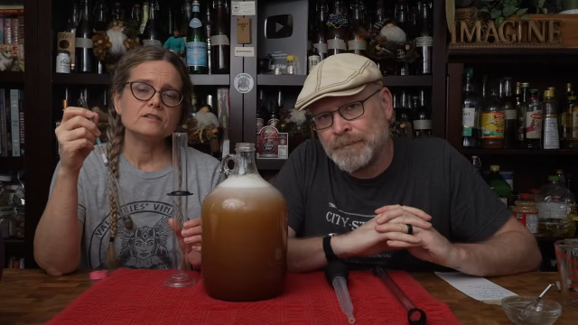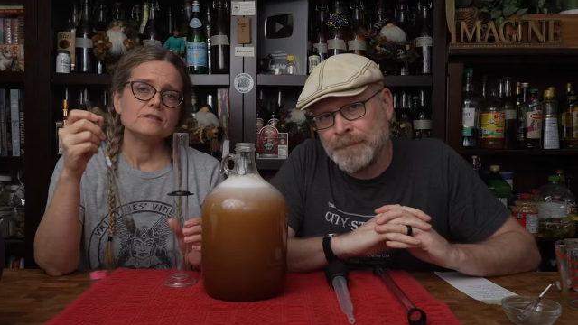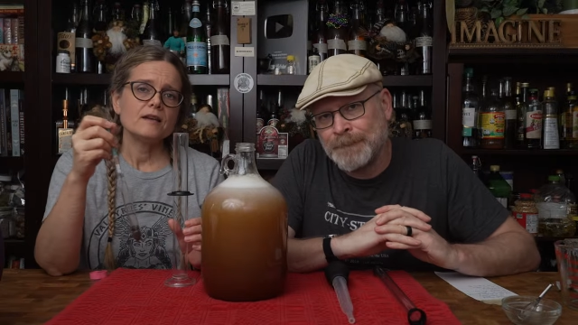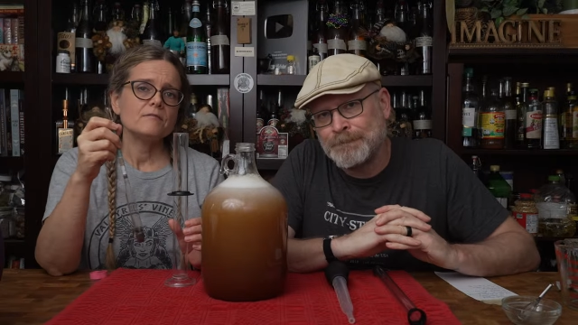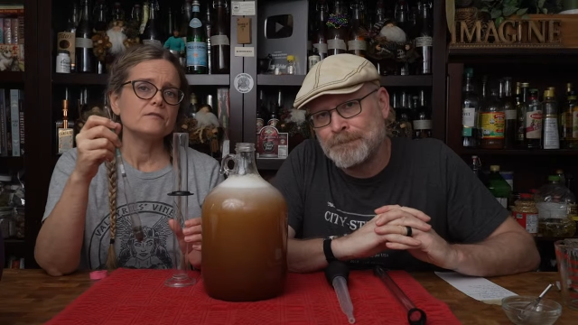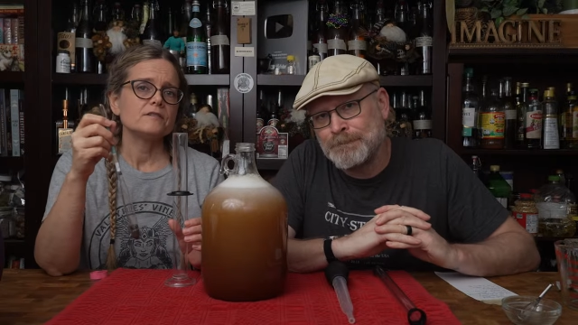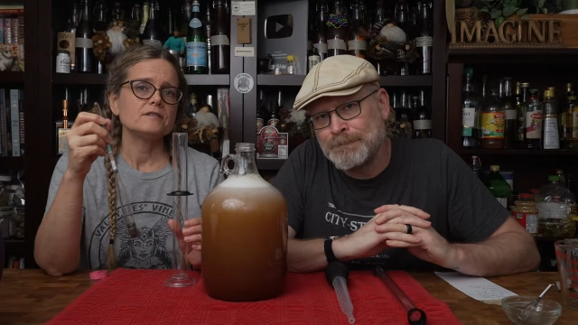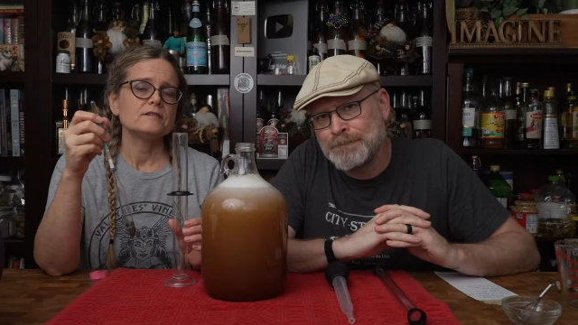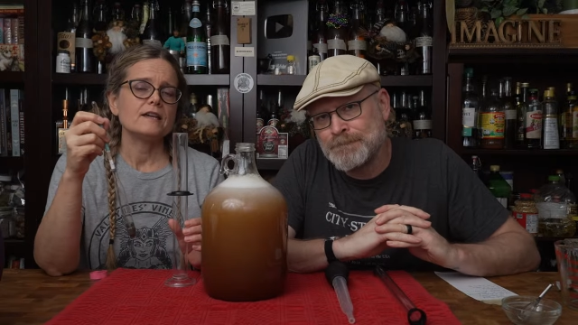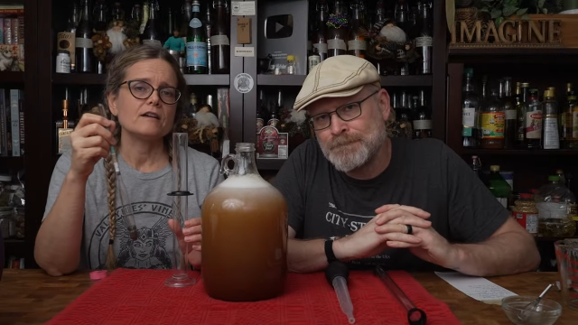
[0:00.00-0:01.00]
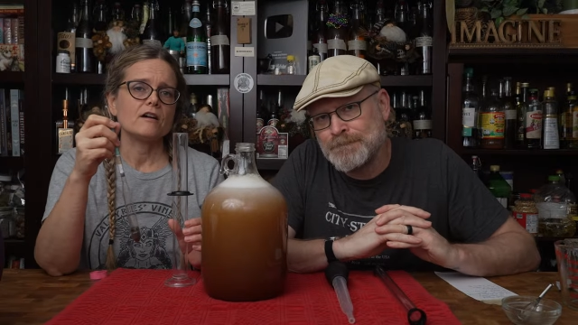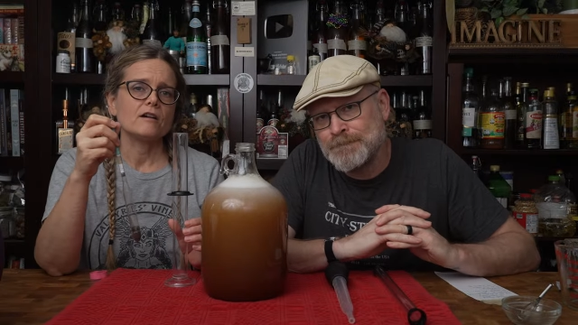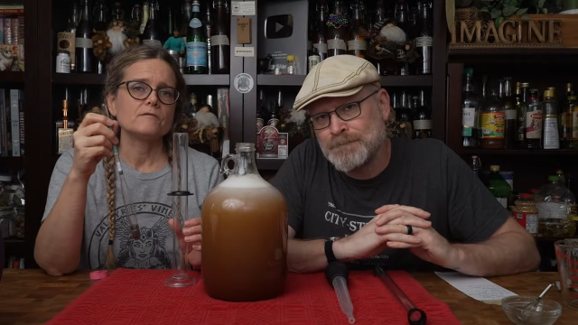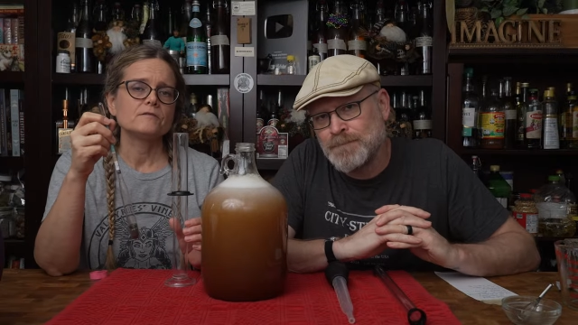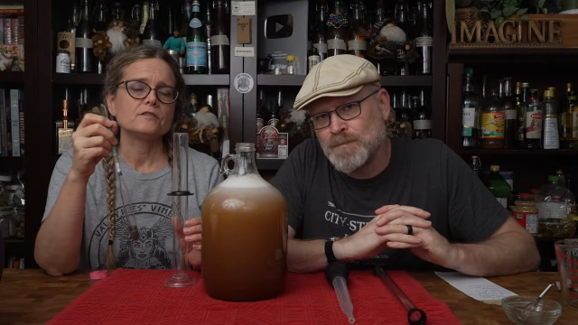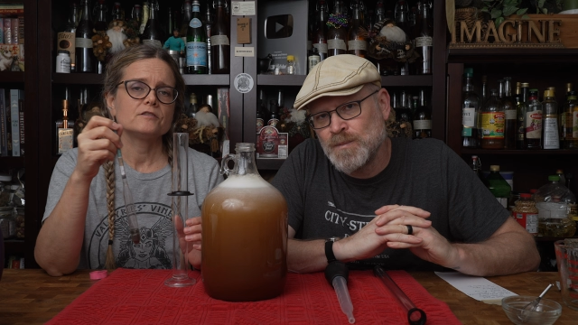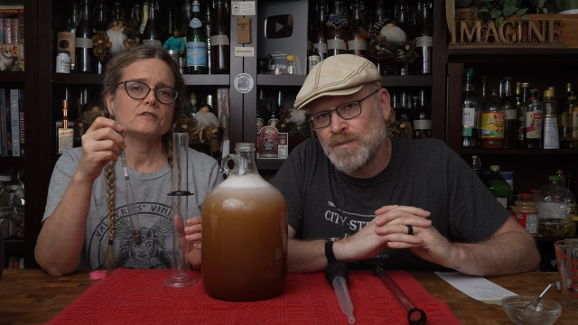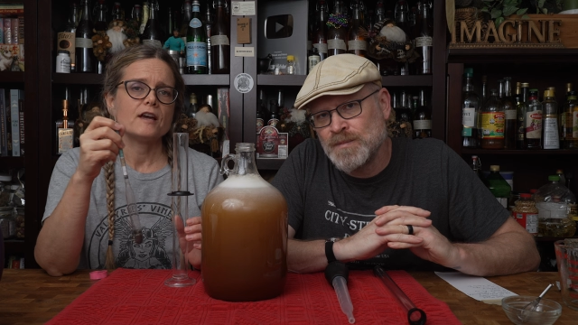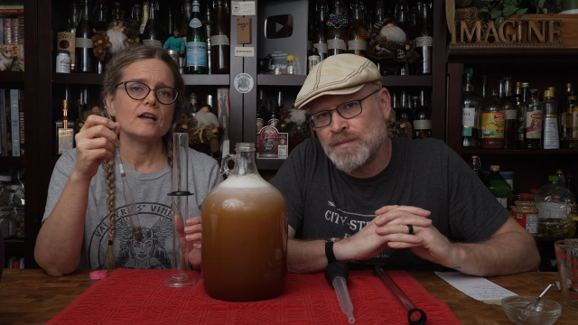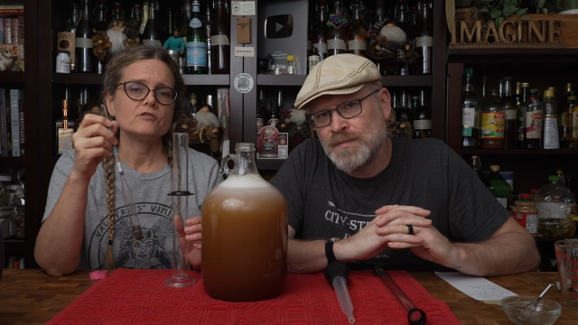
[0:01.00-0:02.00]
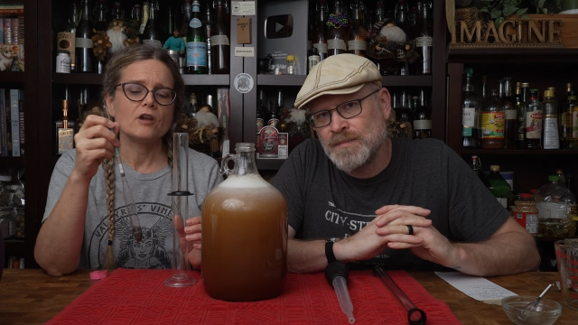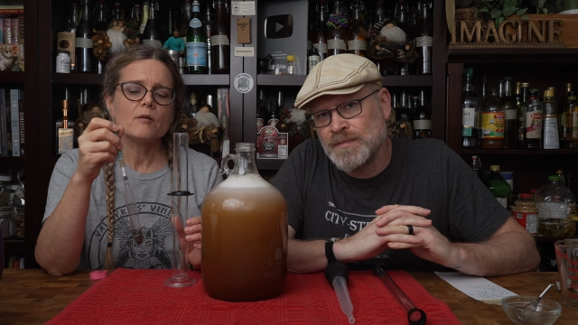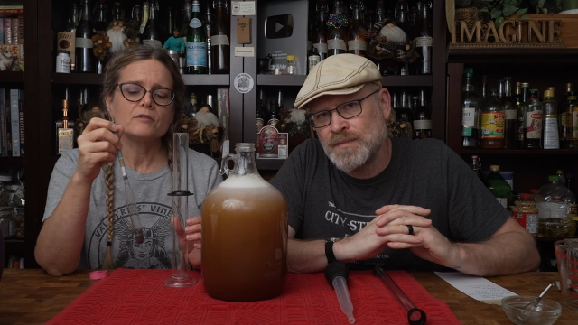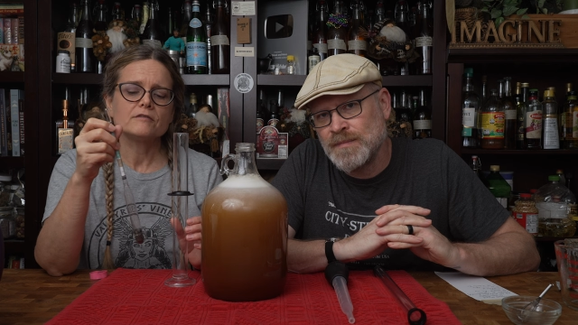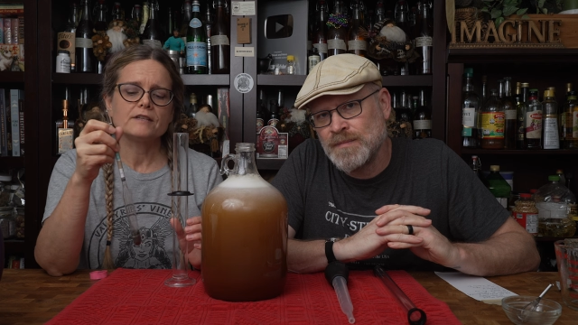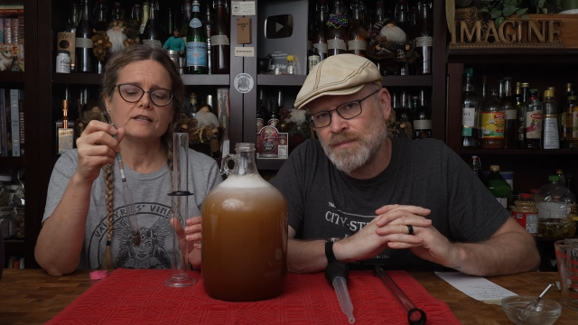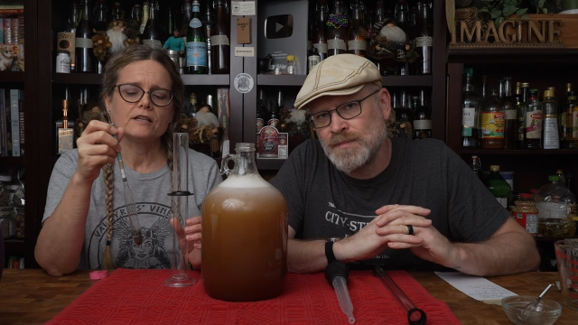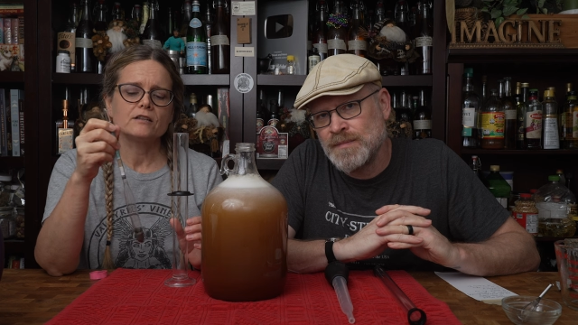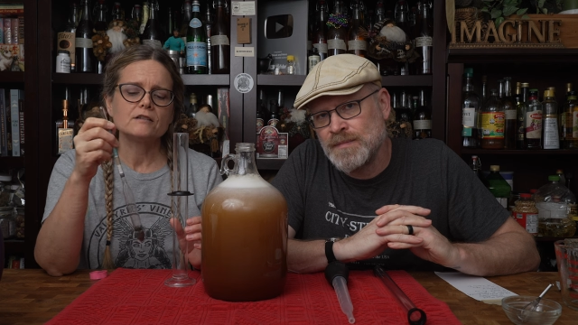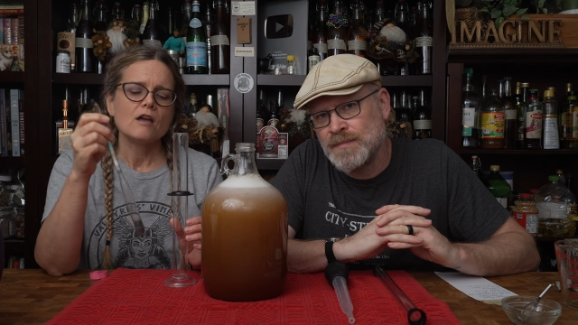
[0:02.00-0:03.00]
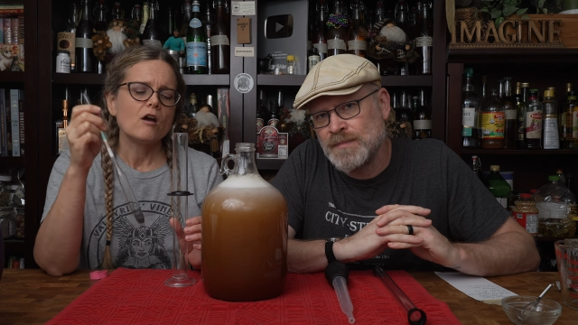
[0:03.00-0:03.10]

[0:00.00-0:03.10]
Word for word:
Speaker 1: it's time for us to take our first hydrometer reading